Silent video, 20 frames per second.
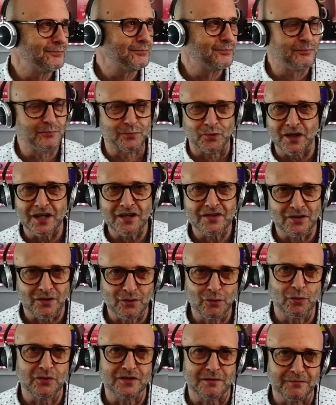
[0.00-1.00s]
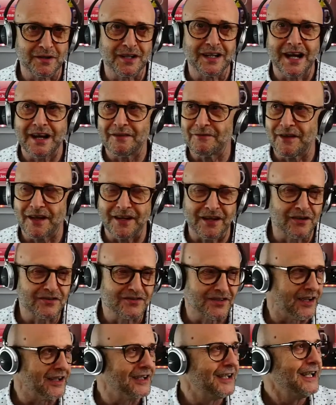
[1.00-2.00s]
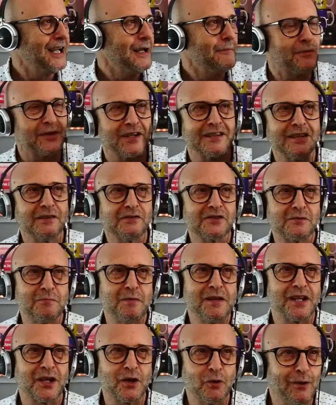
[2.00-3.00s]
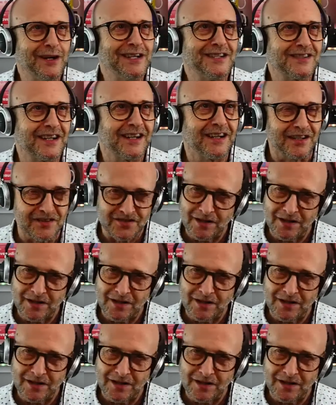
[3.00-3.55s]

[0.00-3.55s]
British, of course I'm going to have that, aren't I? But I don't speak the Queen's English.